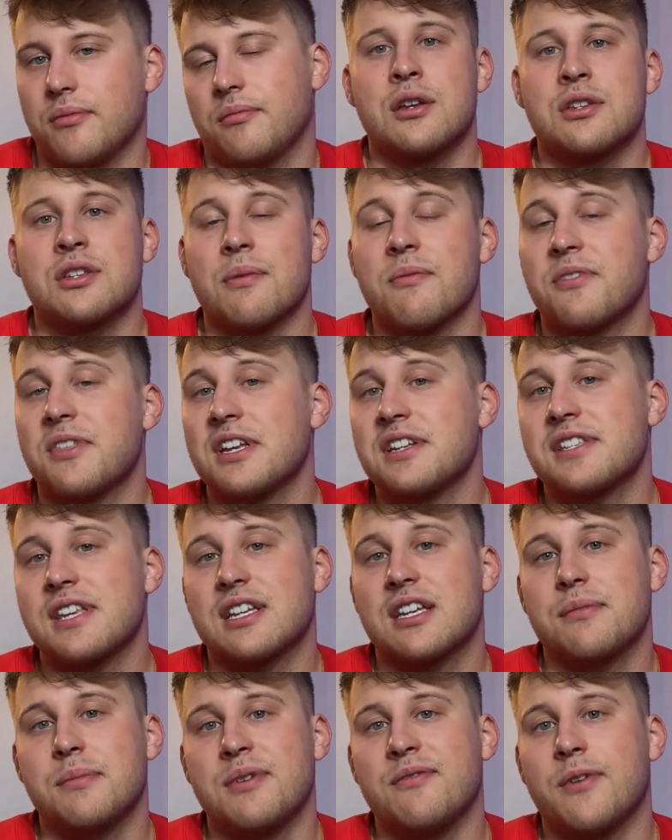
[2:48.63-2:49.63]
Some things that
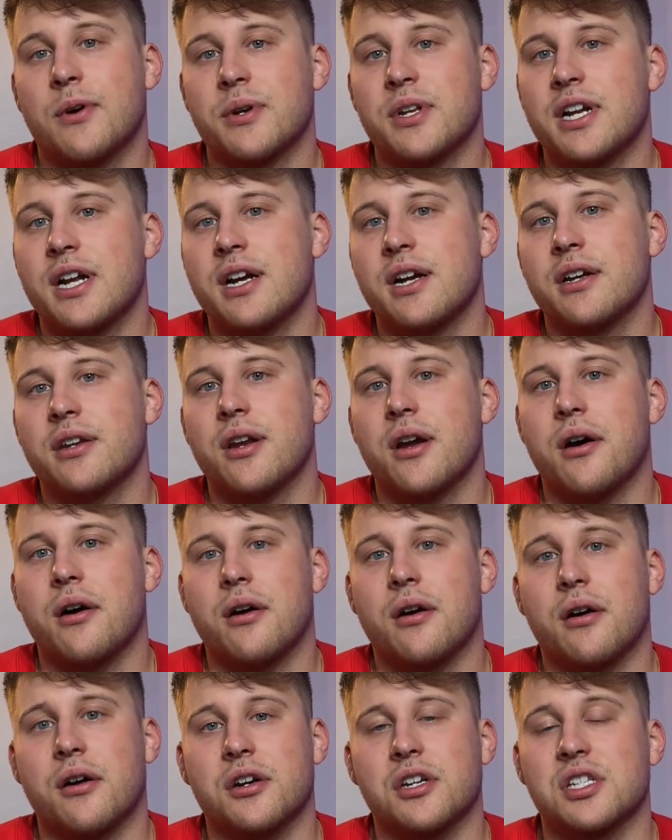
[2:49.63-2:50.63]
could be voted on
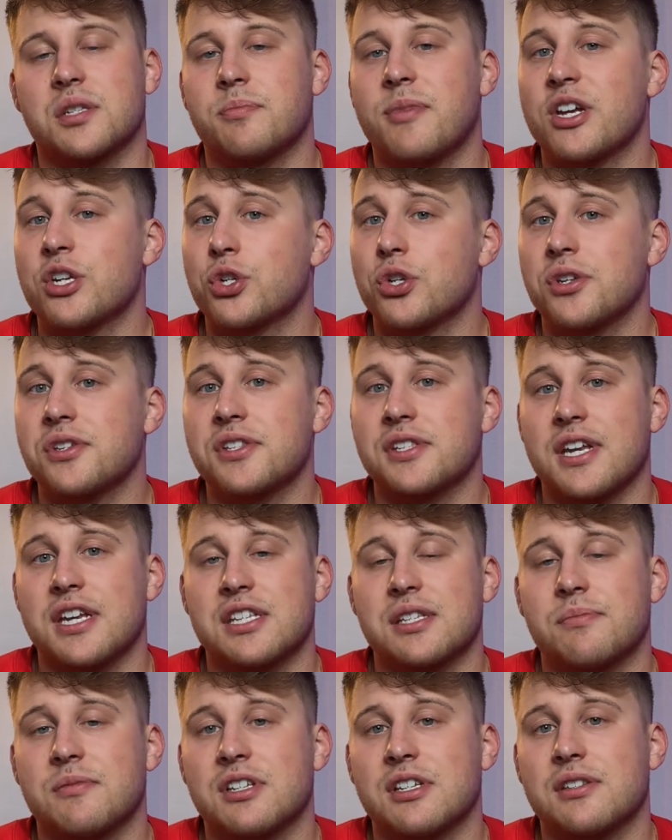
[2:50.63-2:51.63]
are special
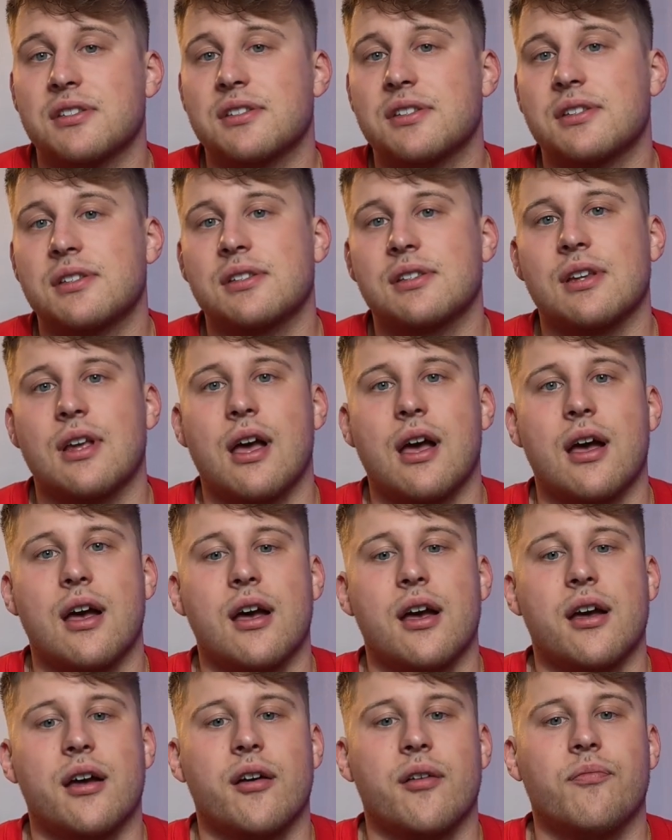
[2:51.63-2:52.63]
assessments,
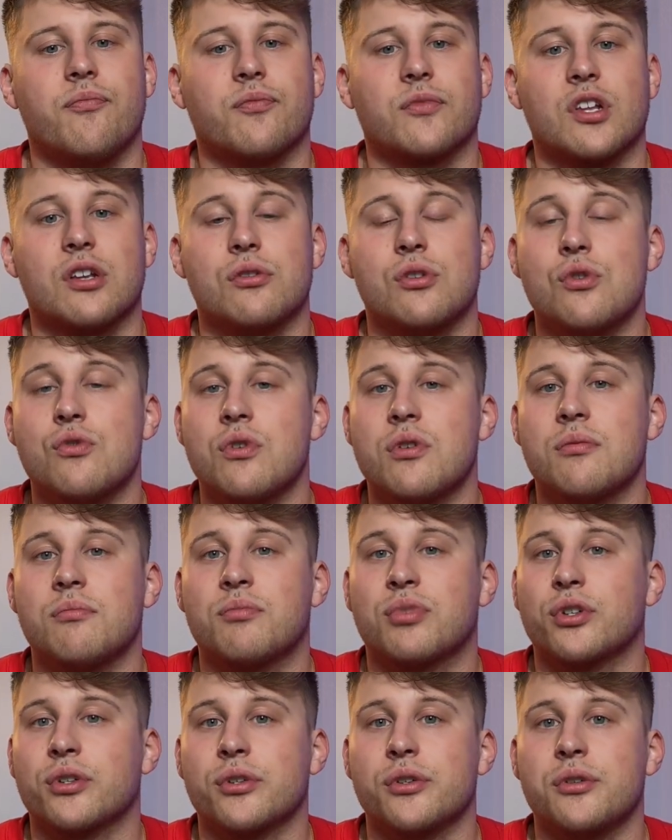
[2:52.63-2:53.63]
new
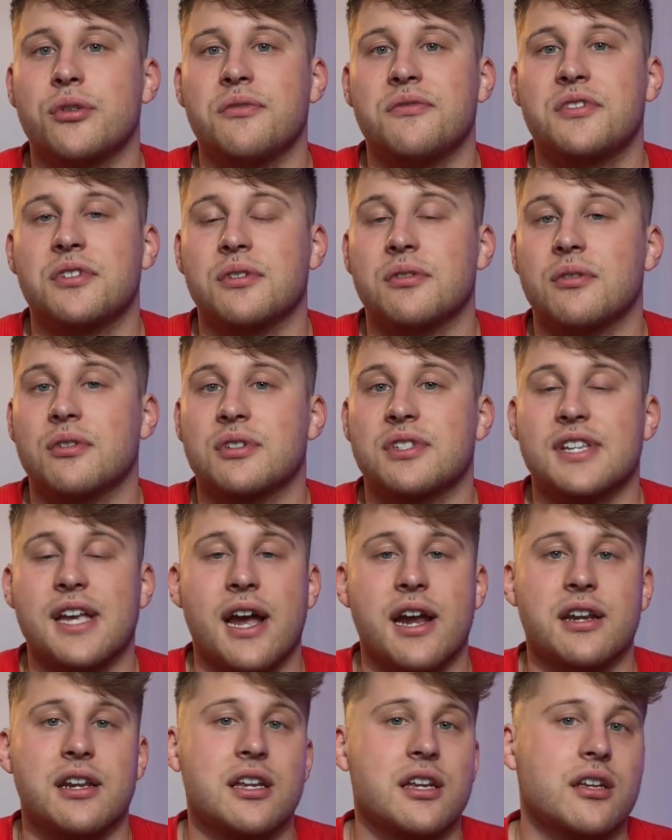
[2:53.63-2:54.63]
improved
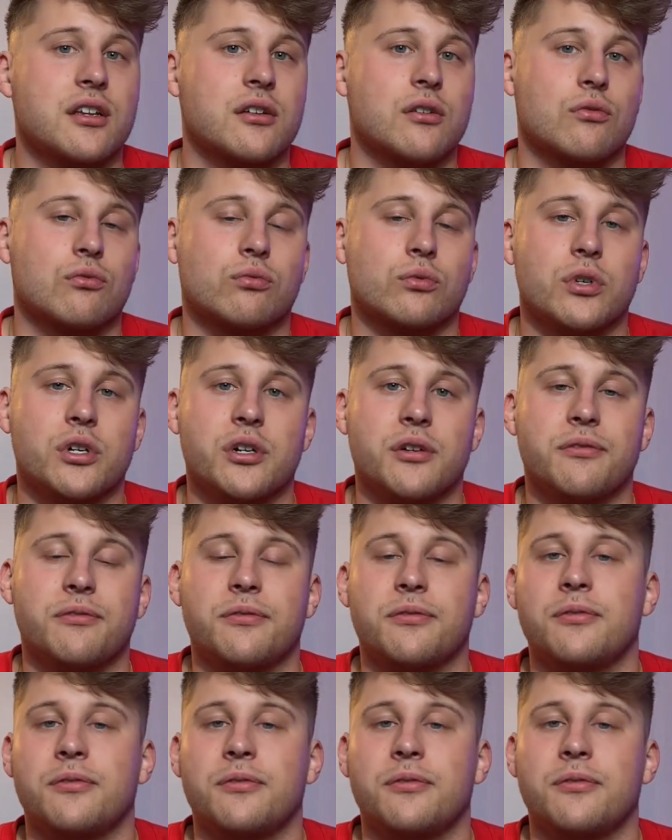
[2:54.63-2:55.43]
siding, roof,